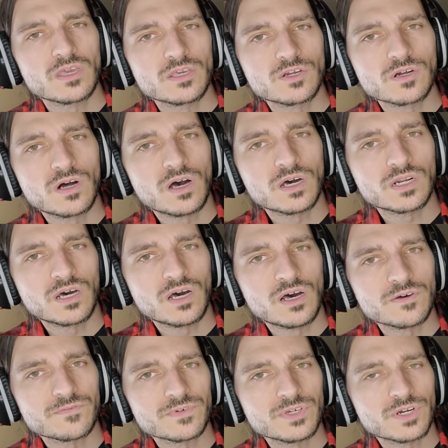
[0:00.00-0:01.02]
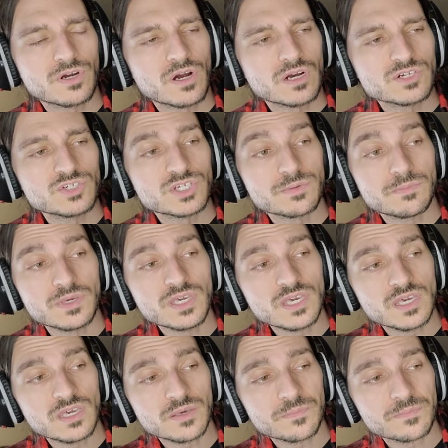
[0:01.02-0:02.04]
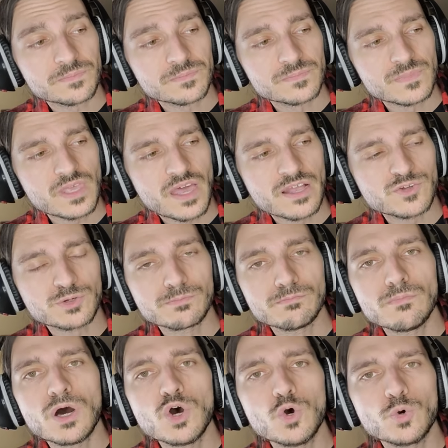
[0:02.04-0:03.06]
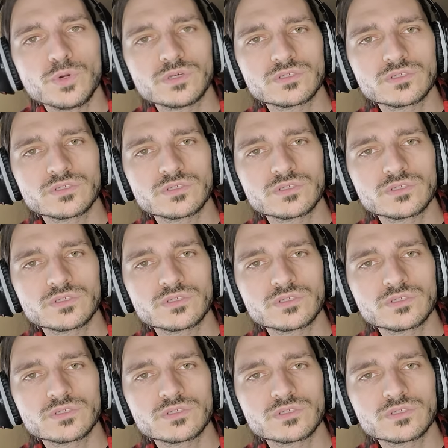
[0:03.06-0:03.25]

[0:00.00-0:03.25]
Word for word: Your on-off, your RGB, and your mode.